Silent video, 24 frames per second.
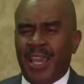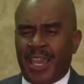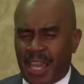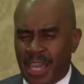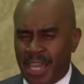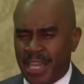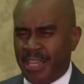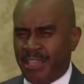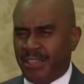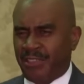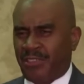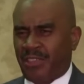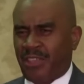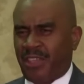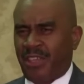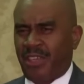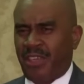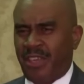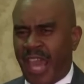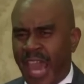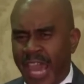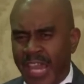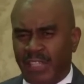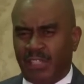He's
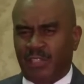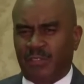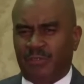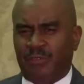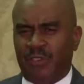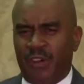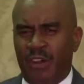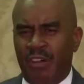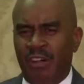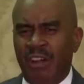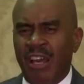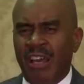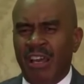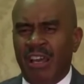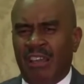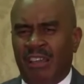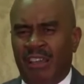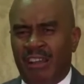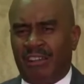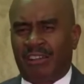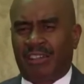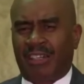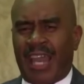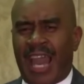hateful.
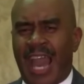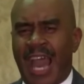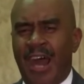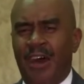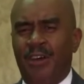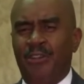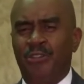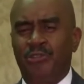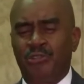Look how